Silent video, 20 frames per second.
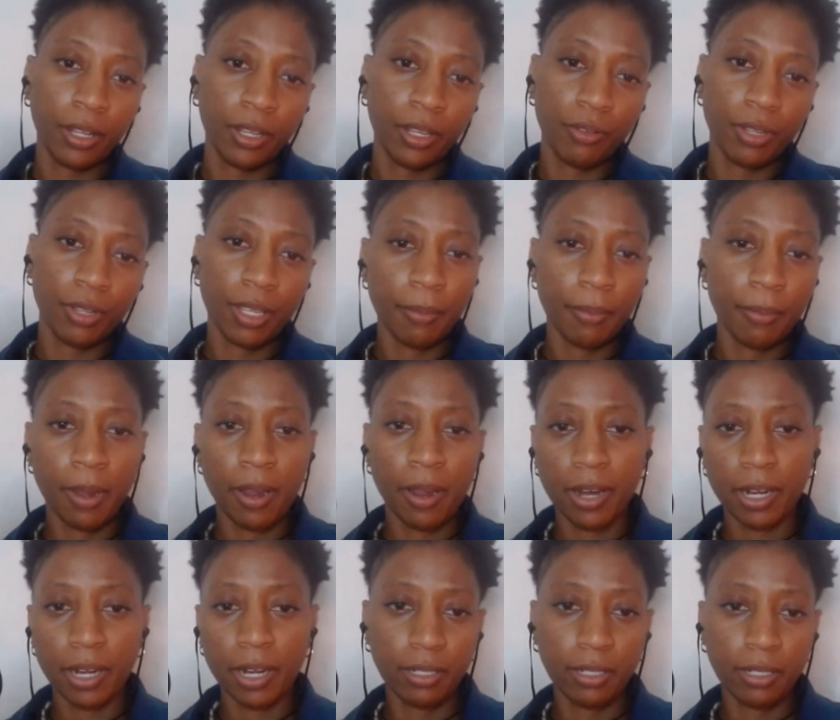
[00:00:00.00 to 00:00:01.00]
married,
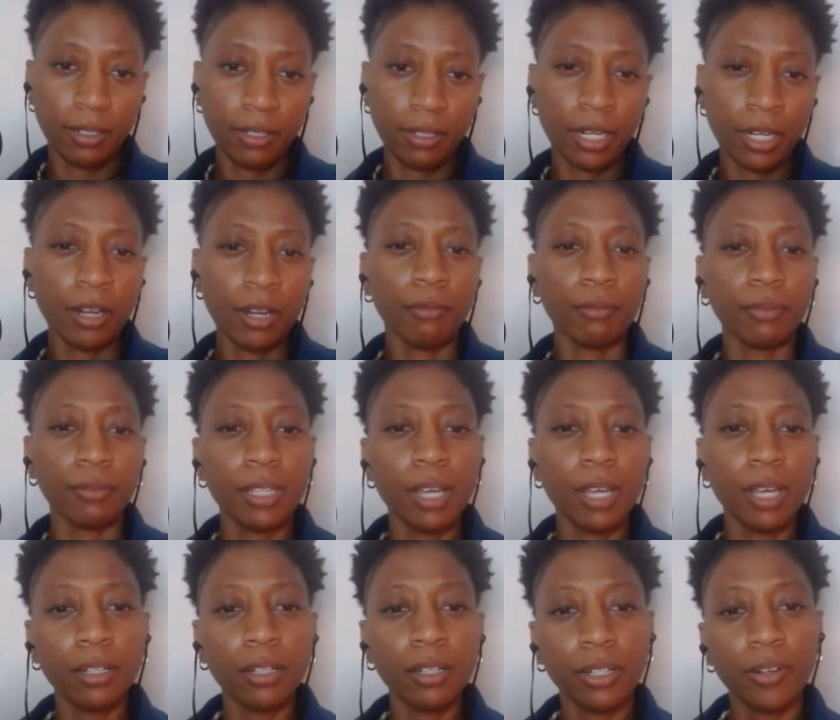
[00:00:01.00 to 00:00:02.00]
younger,
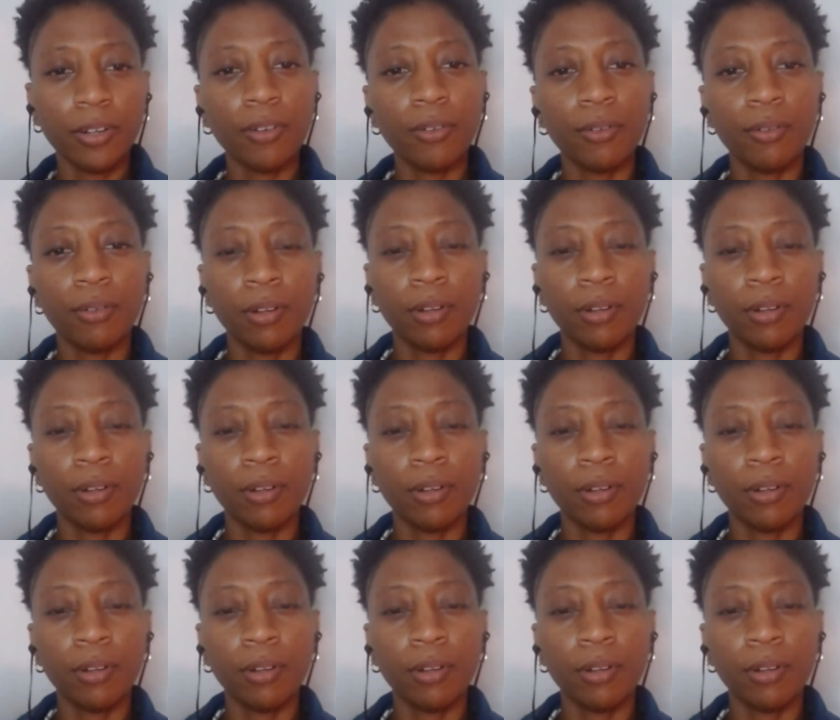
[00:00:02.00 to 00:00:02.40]
or,